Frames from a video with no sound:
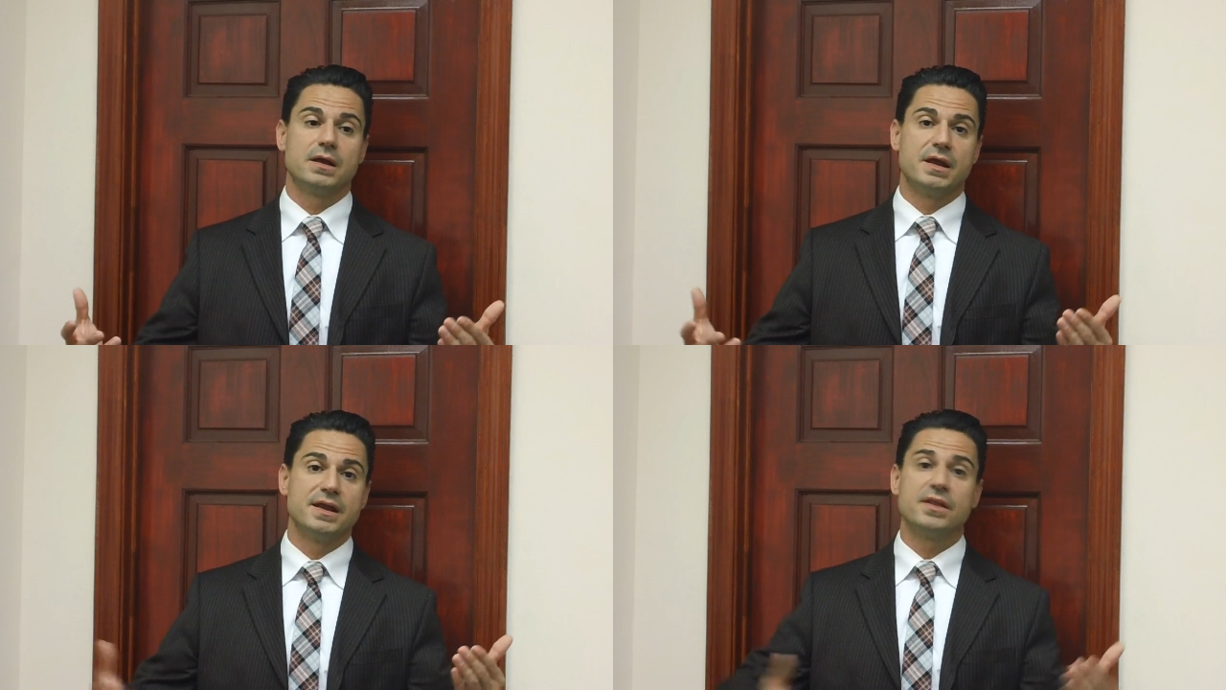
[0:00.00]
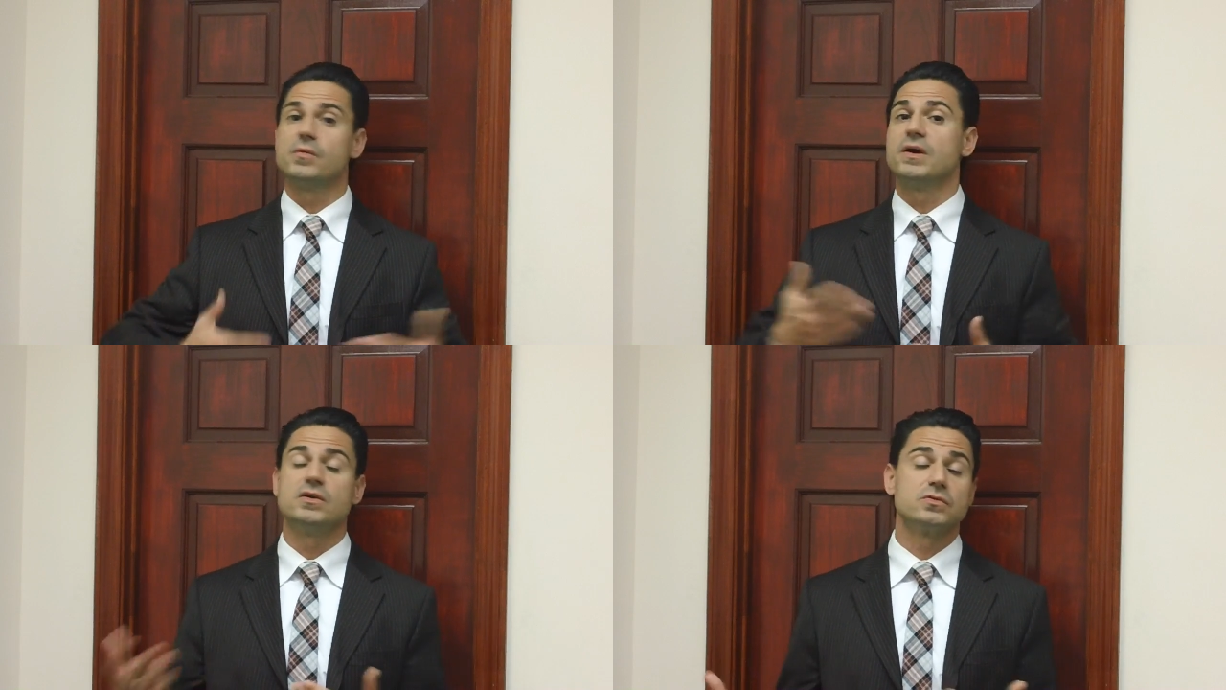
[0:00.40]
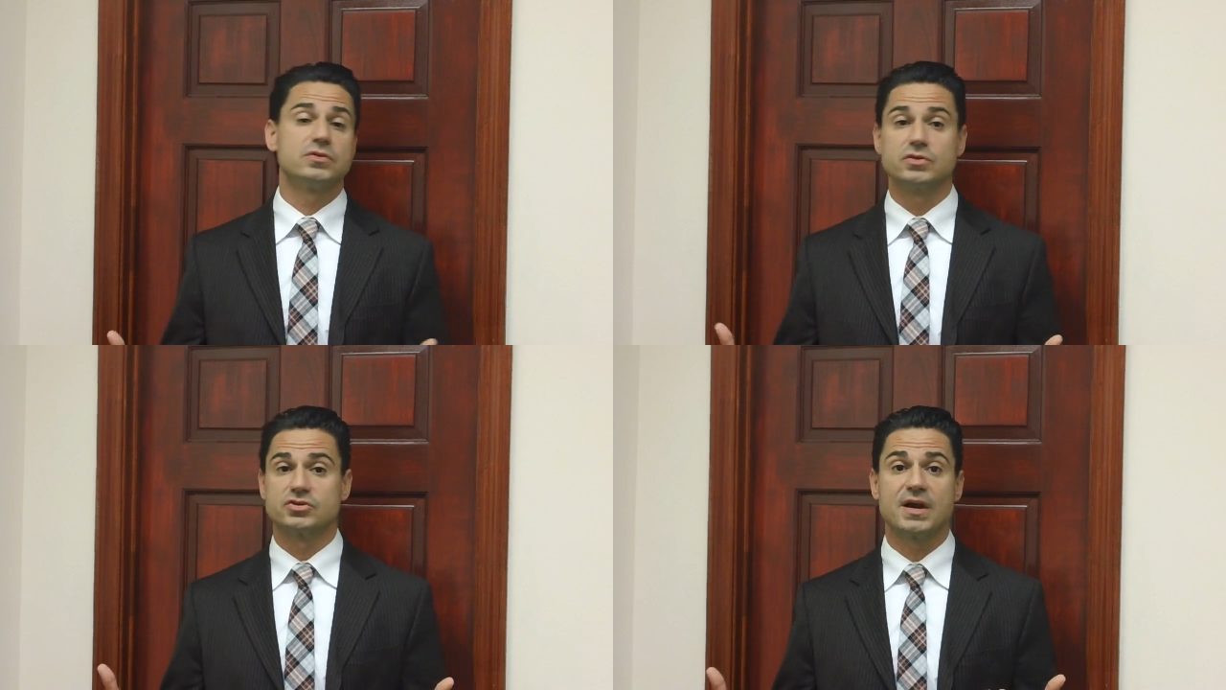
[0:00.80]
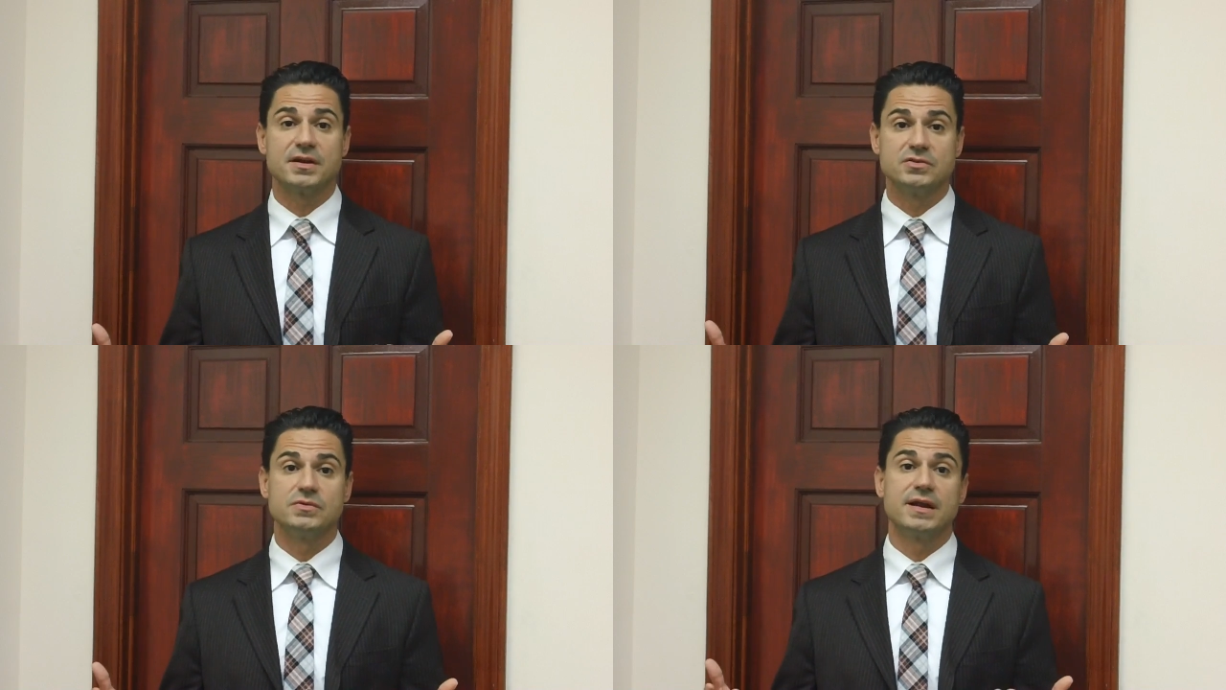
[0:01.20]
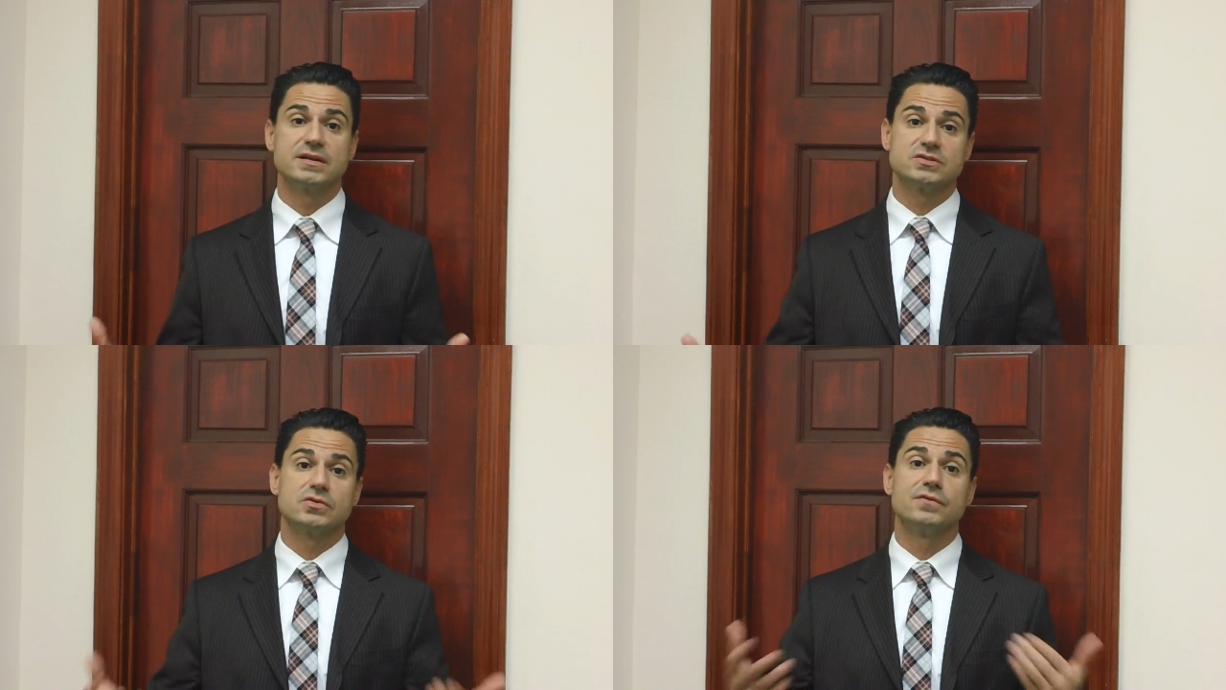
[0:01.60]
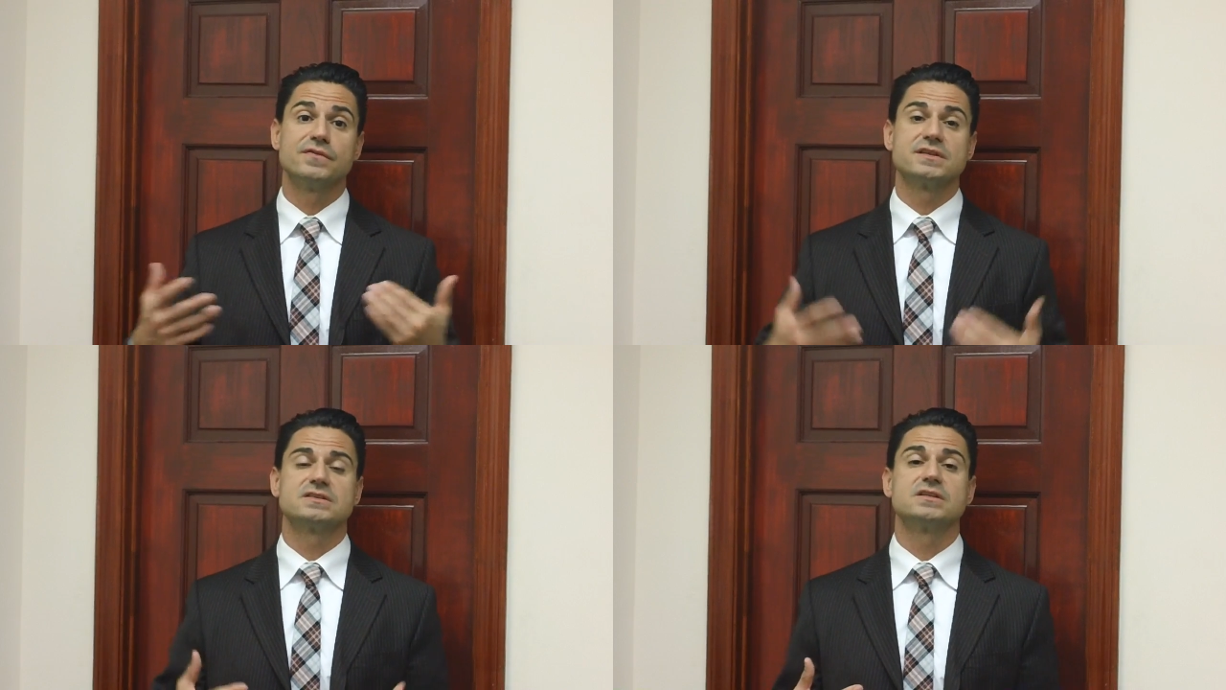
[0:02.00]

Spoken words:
Another way you could try to do that is to convince